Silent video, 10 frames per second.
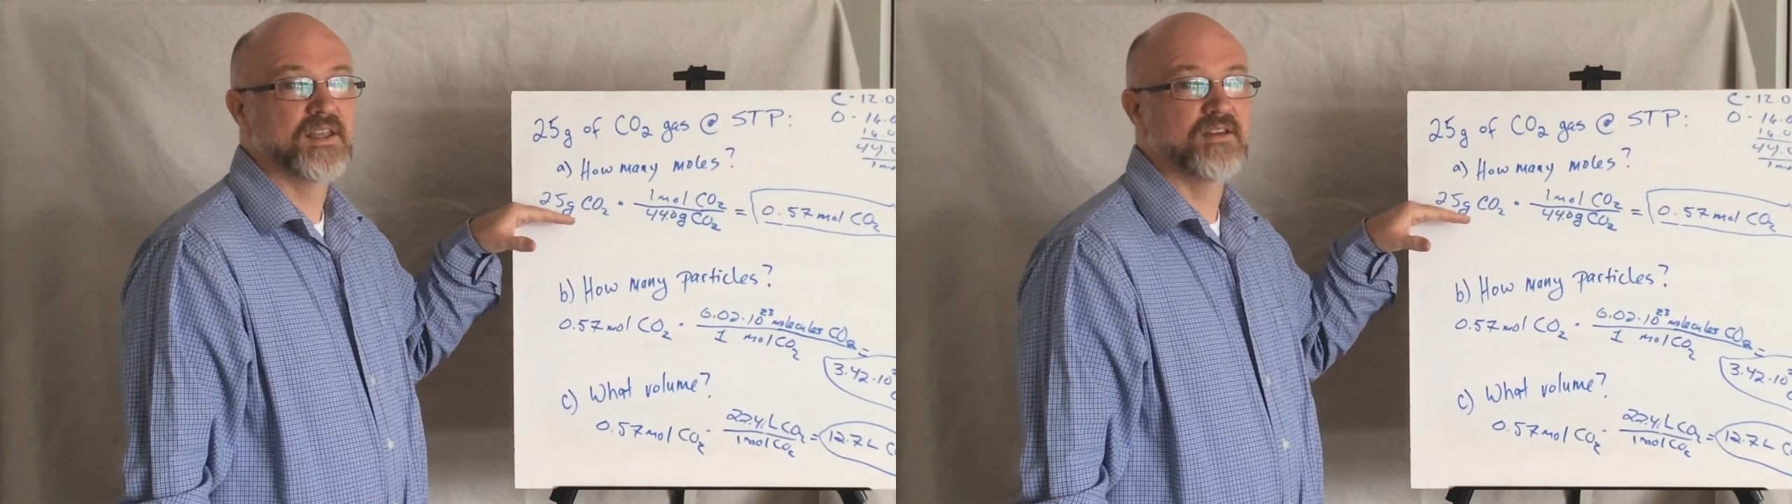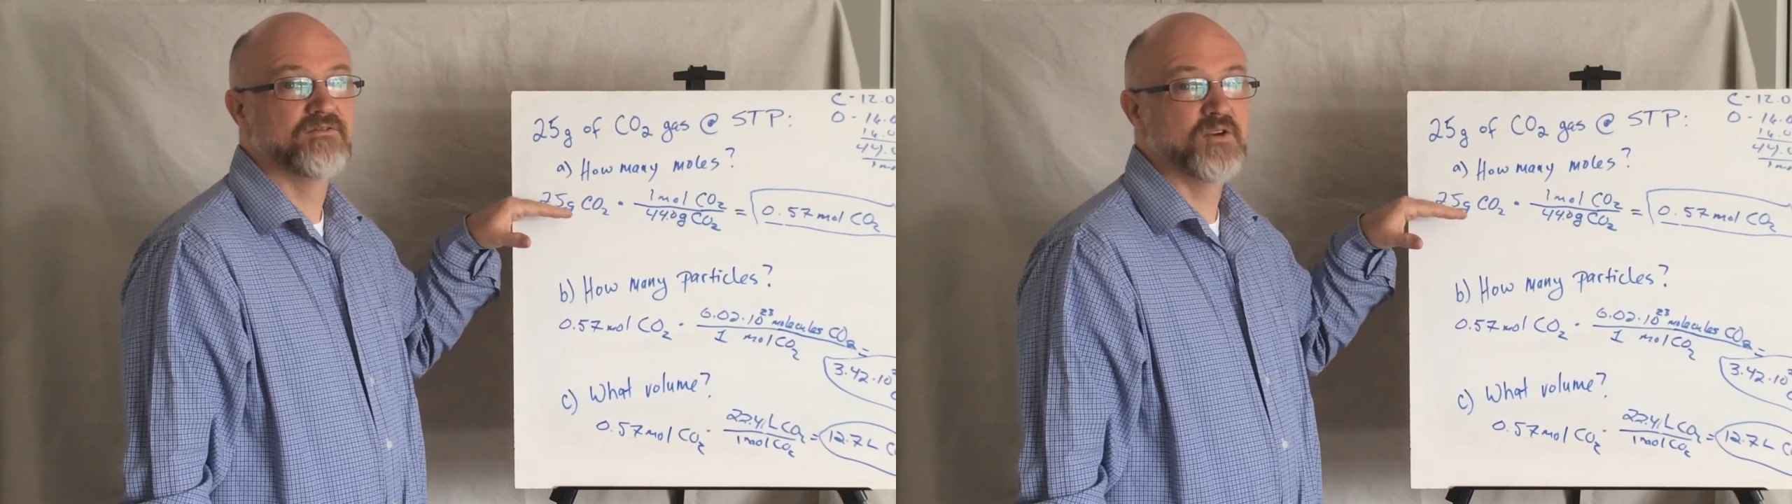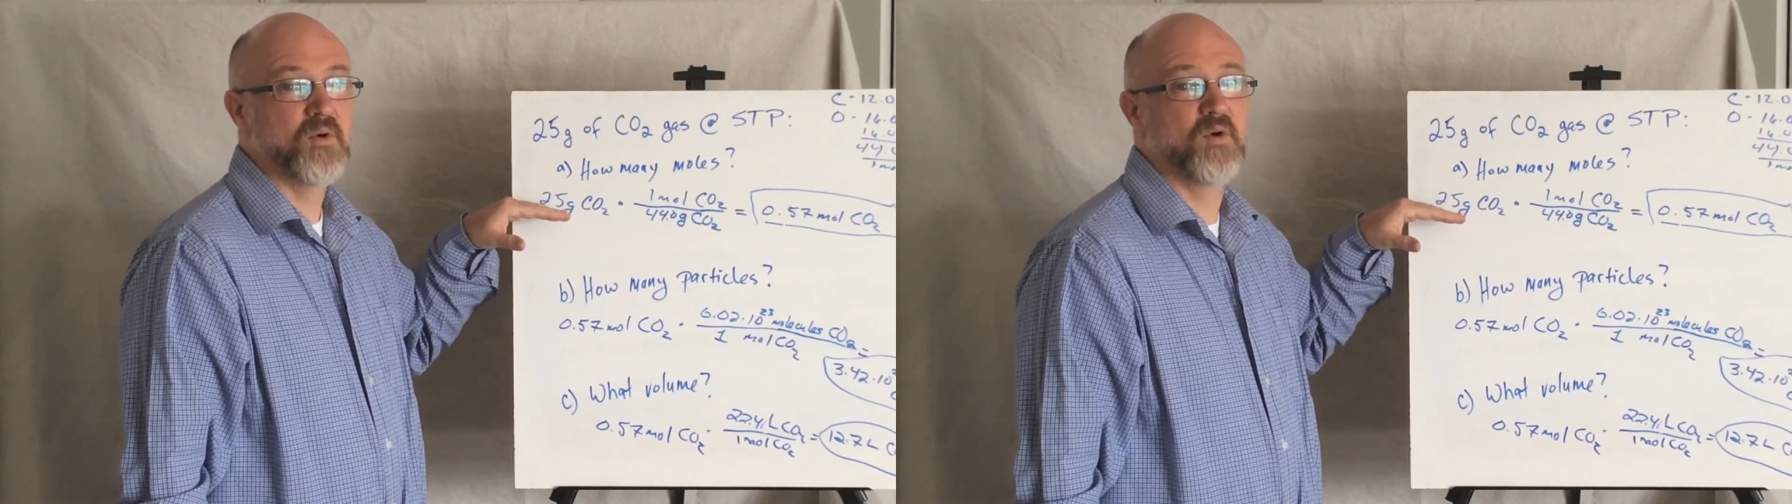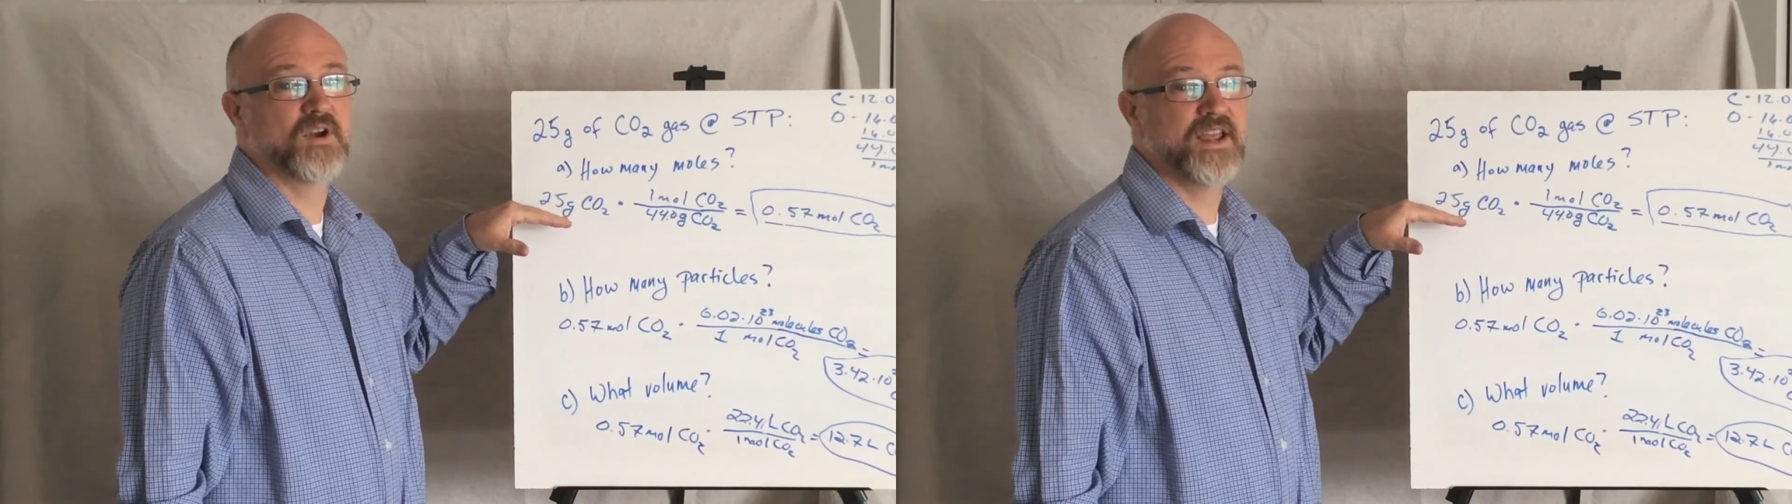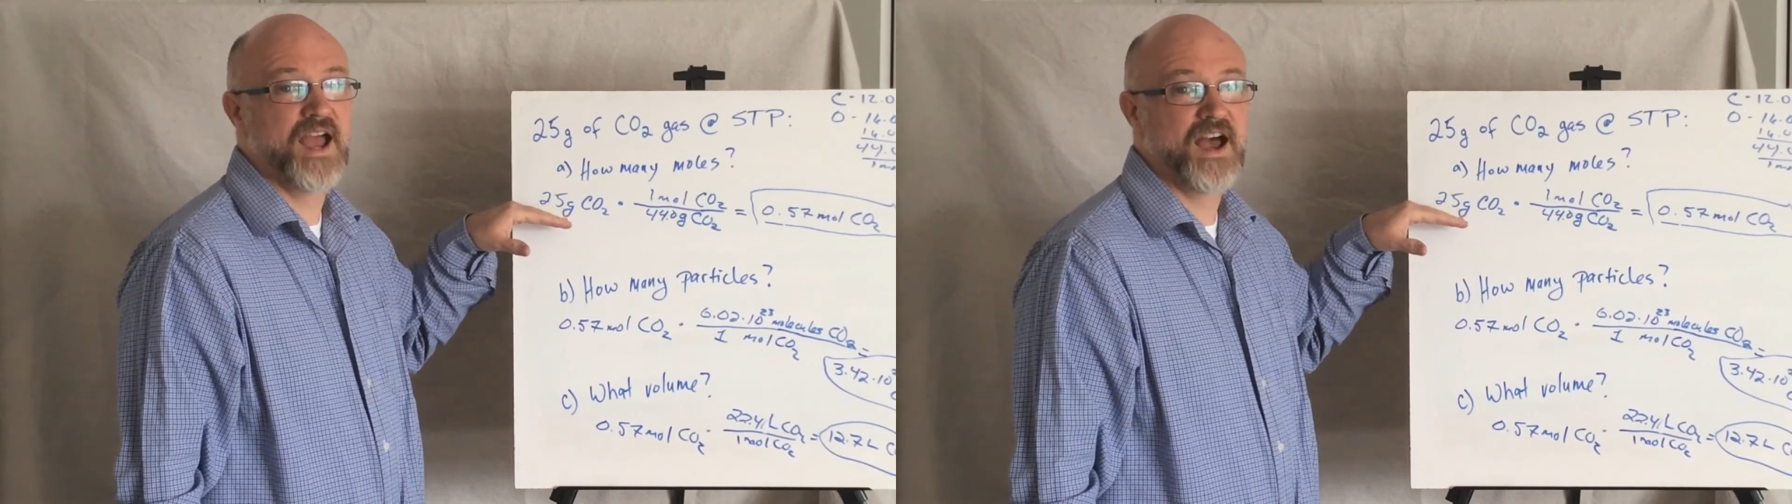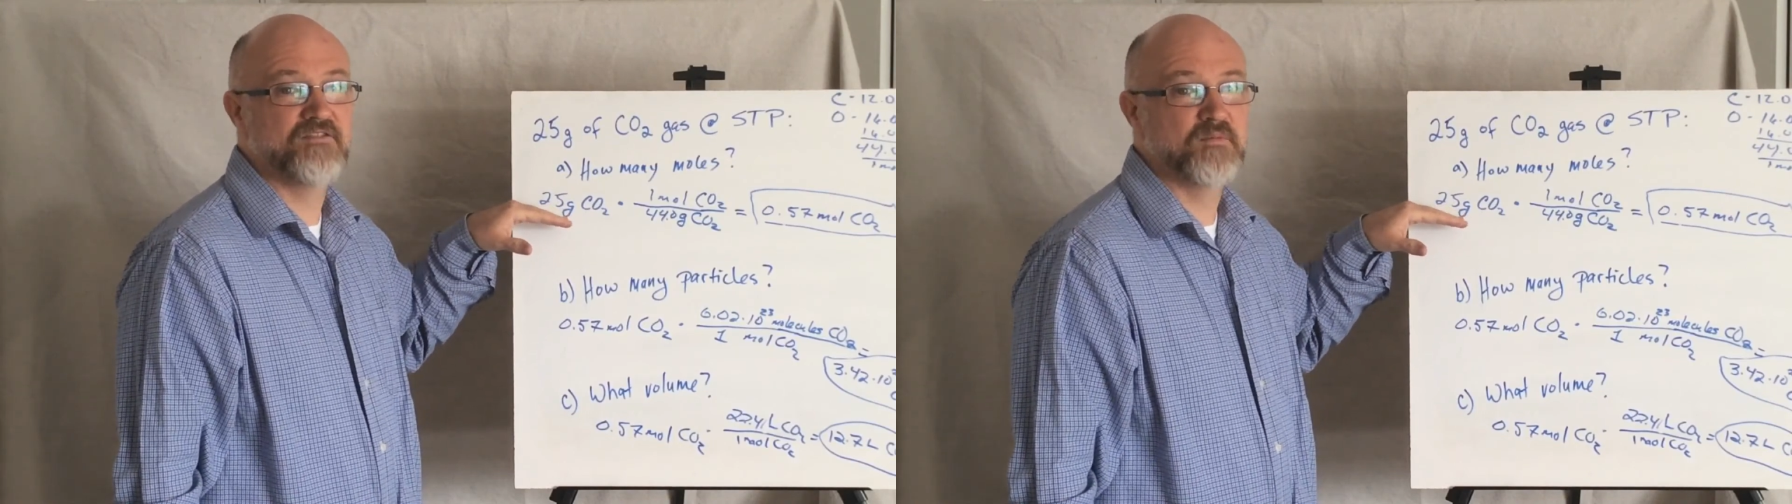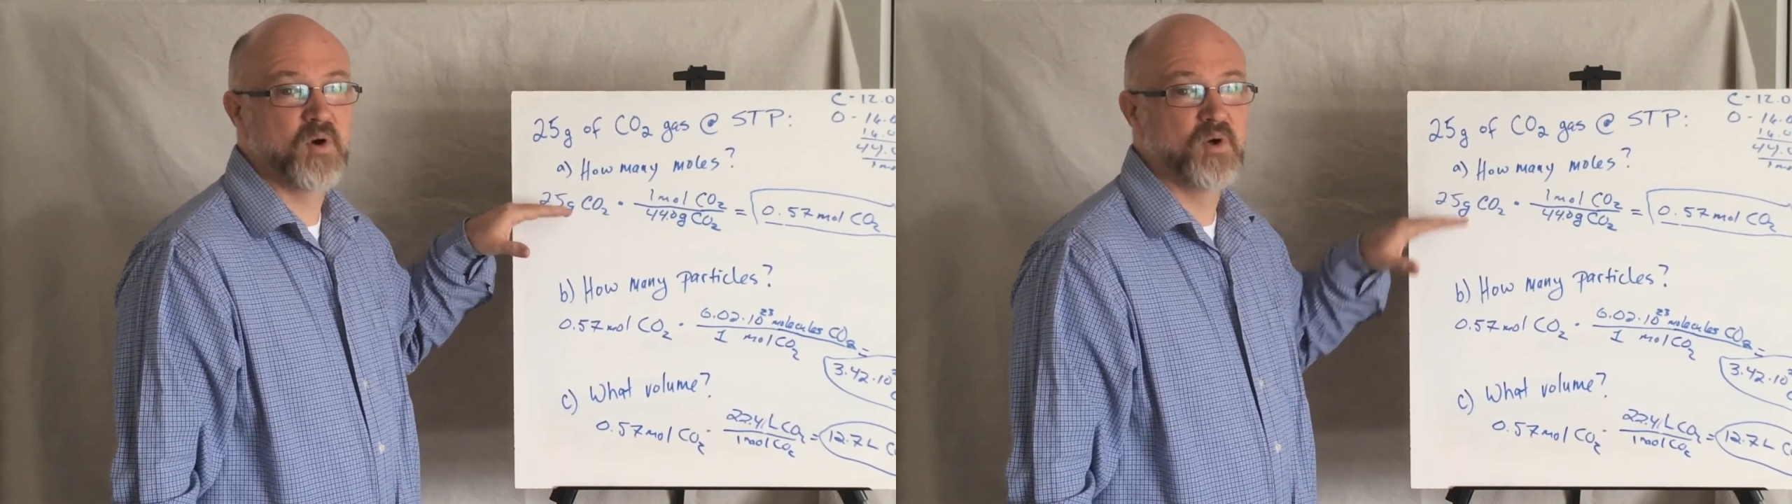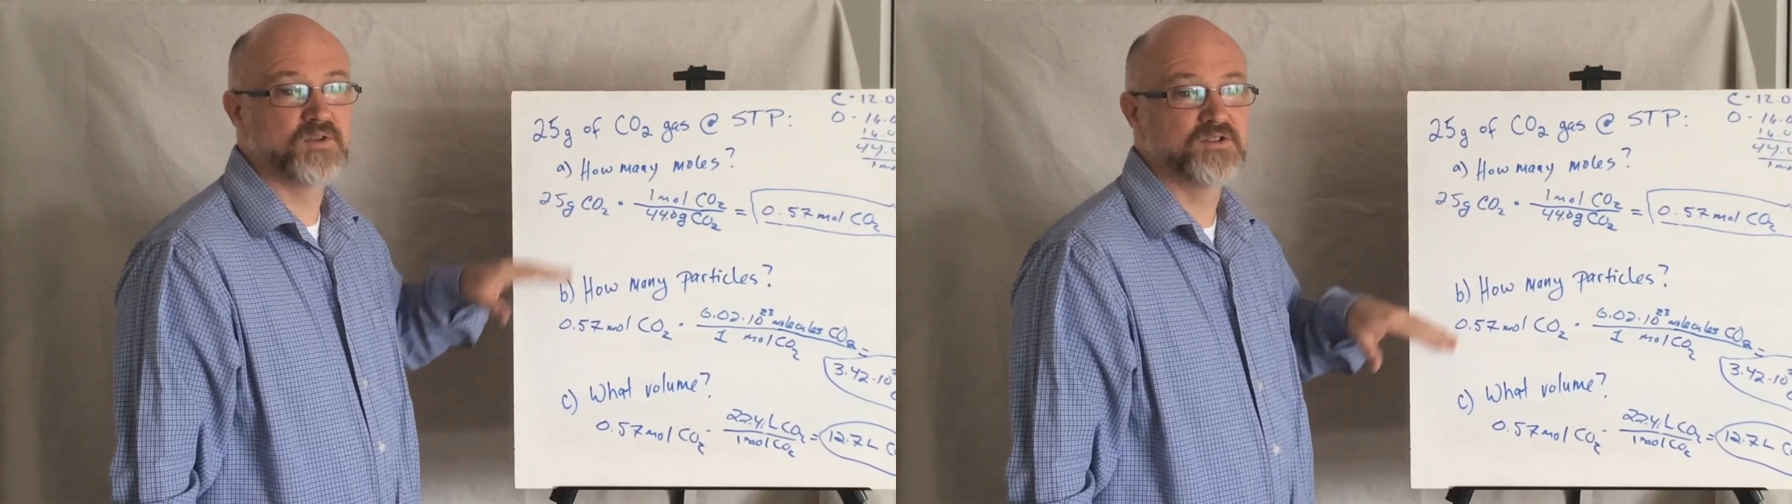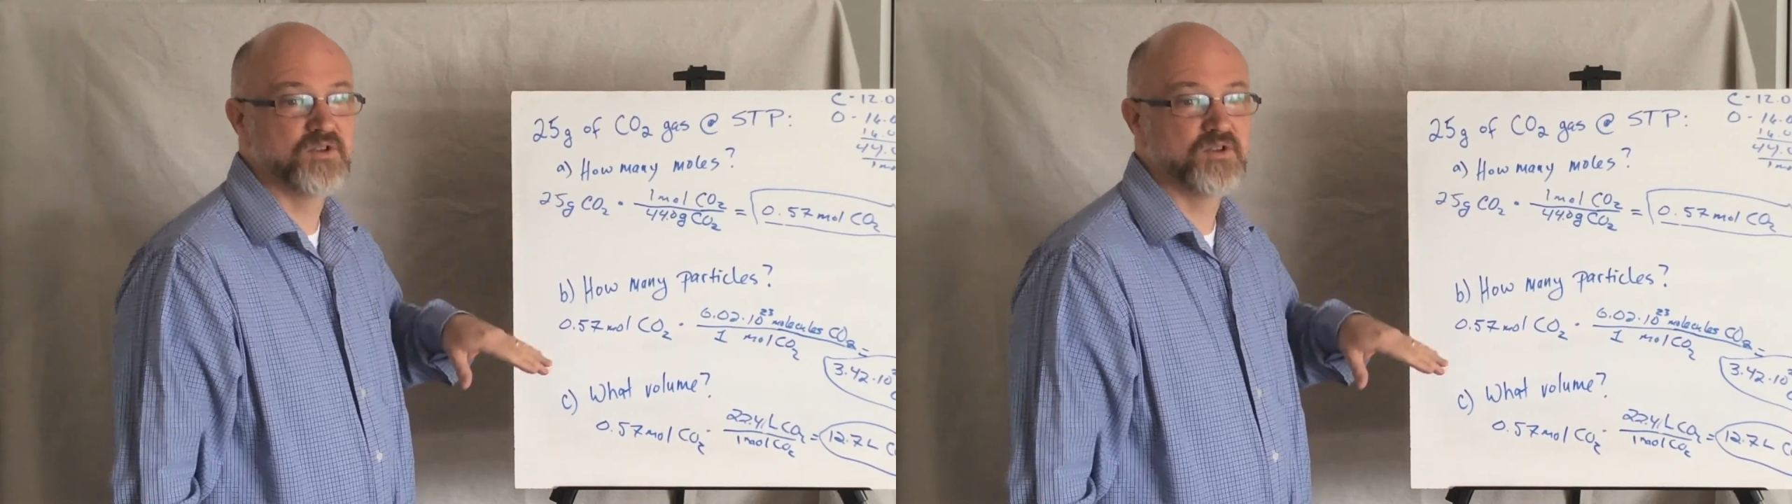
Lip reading: if you already have moles,